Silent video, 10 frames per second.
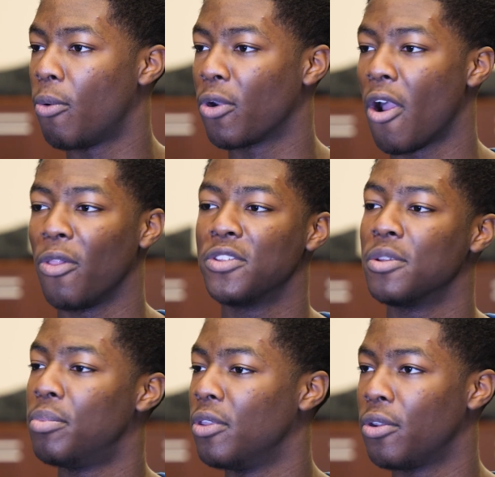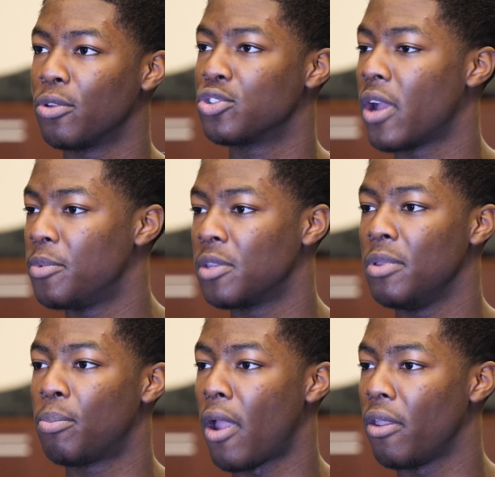regardless of political stripes, could be
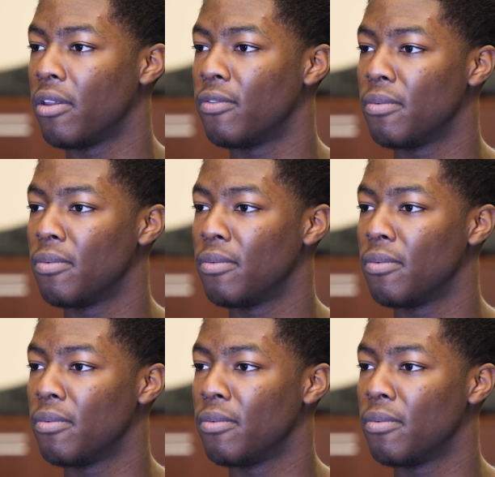proud of.